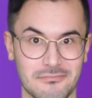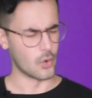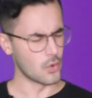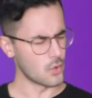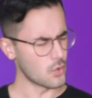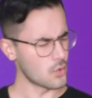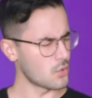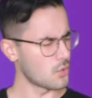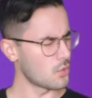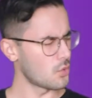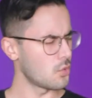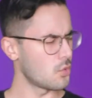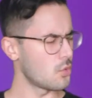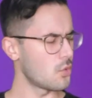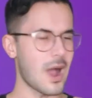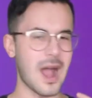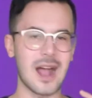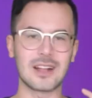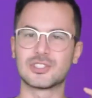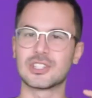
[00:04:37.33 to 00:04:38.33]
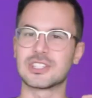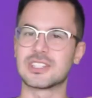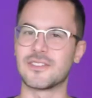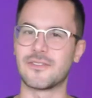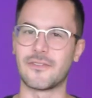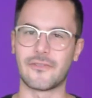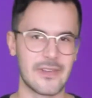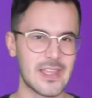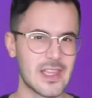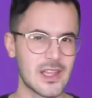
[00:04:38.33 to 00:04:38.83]
Ooh, I
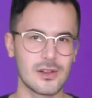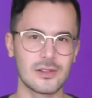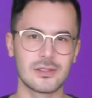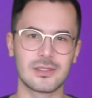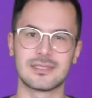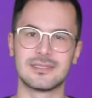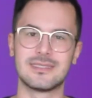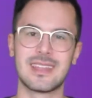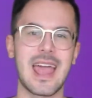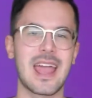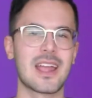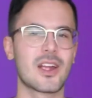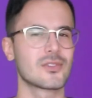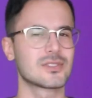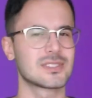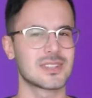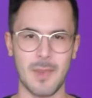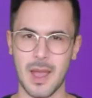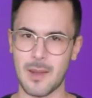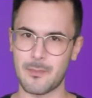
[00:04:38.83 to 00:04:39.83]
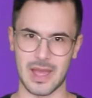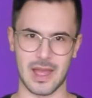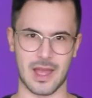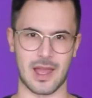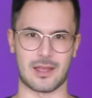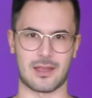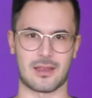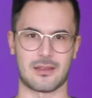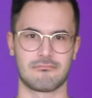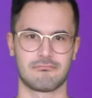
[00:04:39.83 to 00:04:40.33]
just feel the daggers in my
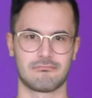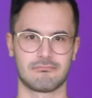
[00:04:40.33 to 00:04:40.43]
back.